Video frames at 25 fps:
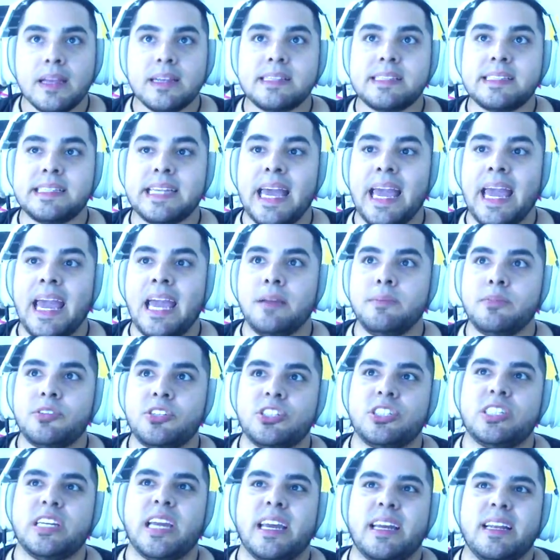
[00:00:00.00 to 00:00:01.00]
Same
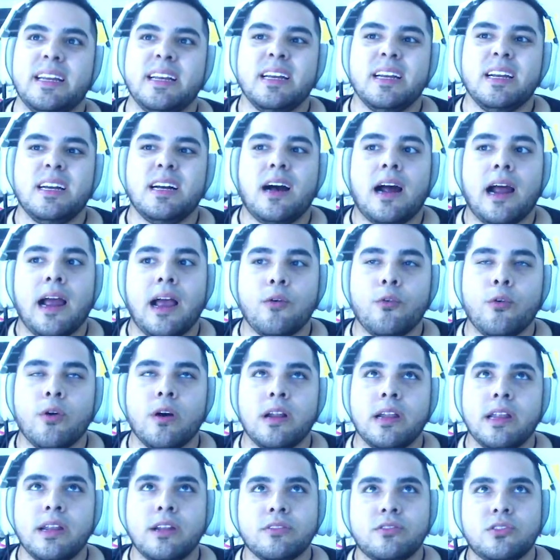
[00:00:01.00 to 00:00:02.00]
shit. Alright, we're
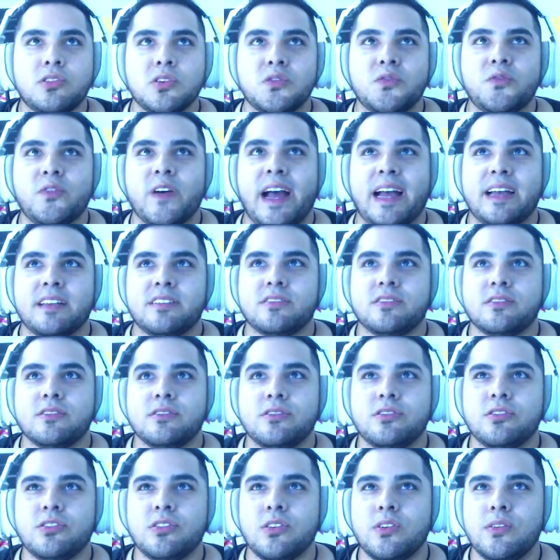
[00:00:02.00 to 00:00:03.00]
a little too fast.
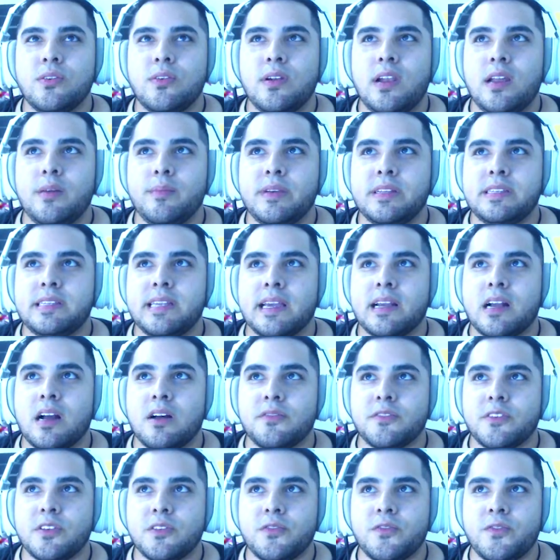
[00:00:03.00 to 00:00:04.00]
So let me take
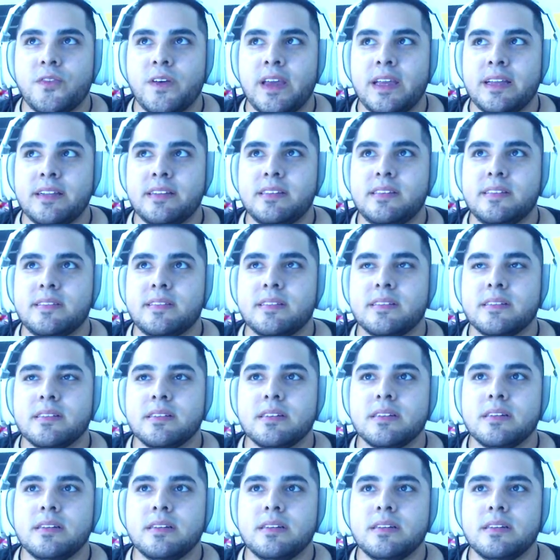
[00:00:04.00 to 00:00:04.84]
off the fence.